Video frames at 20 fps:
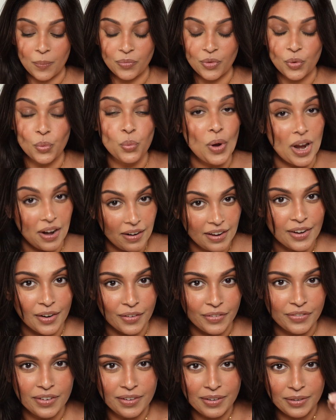very
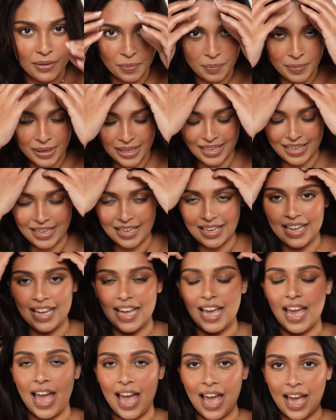often to me,
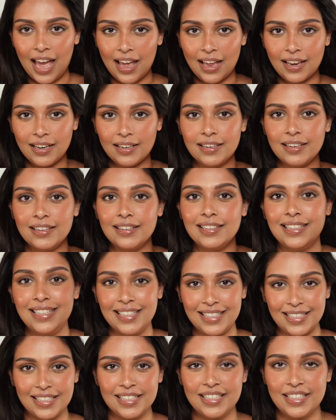and
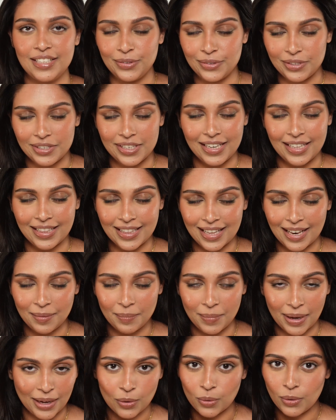this is usually then
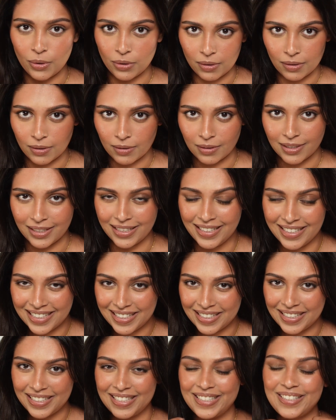my go-to look.
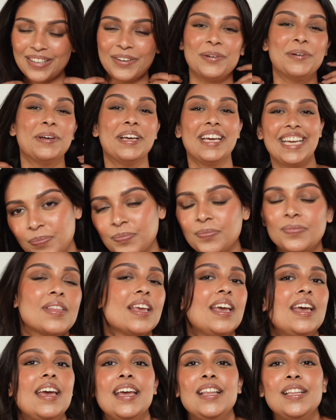So
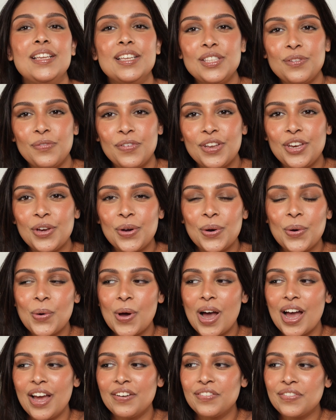in this video,
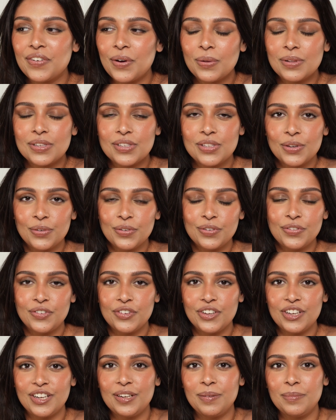I've also
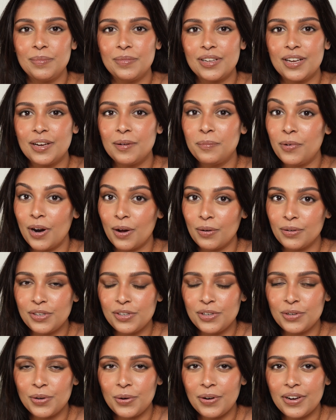filmed a brow
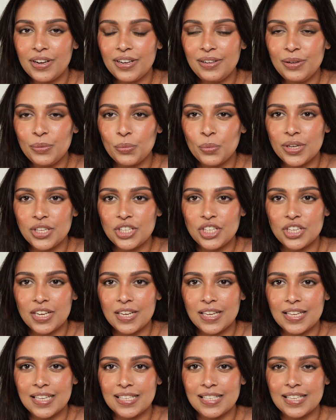tutorial, which
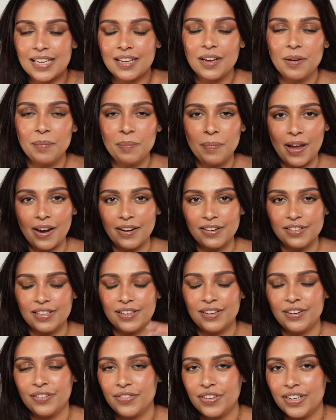is a
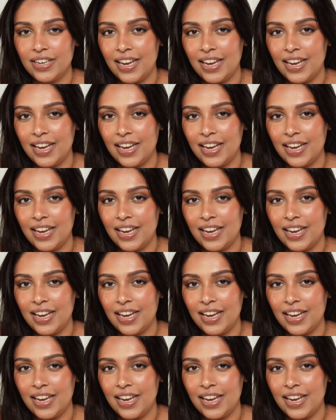comparison of a